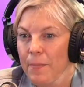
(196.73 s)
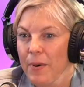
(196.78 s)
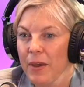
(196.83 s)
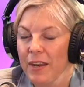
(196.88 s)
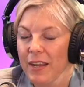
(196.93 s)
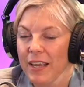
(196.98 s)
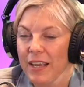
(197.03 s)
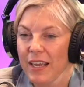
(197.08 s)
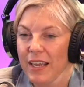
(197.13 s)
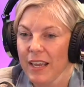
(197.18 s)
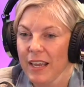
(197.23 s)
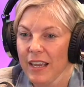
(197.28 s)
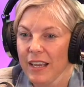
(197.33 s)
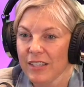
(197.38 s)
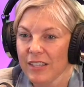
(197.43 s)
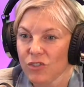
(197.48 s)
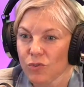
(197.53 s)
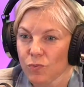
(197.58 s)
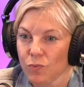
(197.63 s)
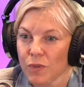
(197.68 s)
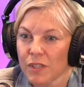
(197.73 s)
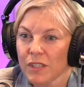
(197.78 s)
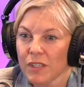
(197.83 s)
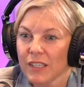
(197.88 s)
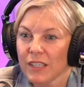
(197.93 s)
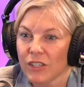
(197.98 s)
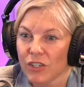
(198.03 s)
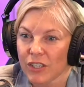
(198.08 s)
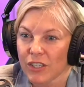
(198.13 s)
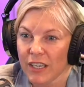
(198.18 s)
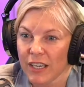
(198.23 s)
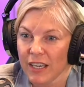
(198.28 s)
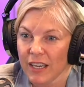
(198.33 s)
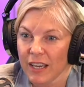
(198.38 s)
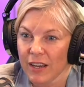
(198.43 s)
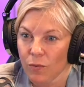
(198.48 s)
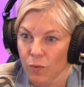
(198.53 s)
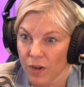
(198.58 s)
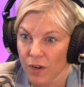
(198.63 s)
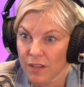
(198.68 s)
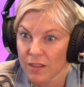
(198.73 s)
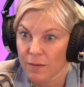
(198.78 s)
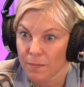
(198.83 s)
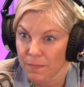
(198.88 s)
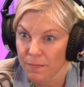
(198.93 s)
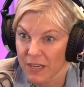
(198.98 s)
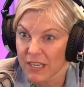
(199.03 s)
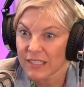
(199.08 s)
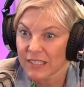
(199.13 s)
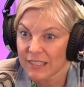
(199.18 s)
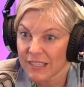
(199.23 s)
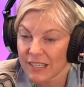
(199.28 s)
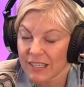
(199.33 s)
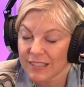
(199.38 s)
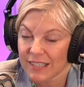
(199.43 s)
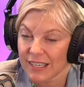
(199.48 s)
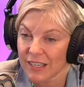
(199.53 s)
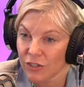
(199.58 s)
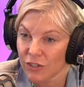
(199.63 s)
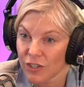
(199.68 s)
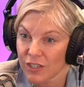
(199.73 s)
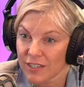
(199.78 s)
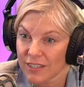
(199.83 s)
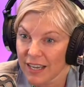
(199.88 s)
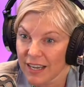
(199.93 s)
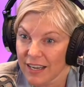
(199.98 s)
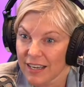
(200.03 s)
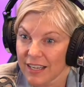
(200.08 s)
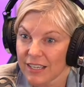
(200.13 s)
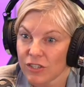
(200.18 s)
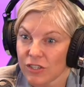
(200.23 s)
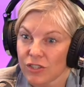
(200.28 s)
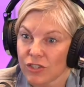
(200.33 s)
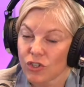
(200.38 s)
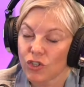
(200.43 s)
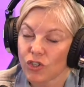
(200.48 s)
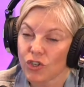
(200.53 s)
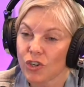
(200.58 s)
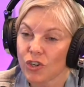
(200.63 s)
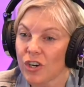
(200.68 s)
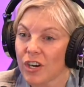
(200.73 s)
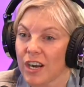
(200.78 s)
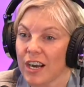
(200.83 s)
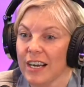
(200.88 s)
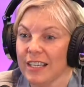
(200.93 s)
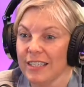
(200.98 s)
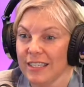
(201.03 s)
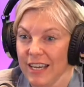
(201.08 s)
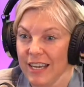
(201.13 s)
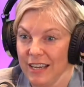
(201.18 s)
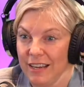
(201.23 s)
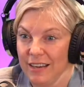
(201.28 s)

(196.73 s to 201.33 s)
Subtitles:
But it's really looking at one of the biggest things that it looks at is the sugar content.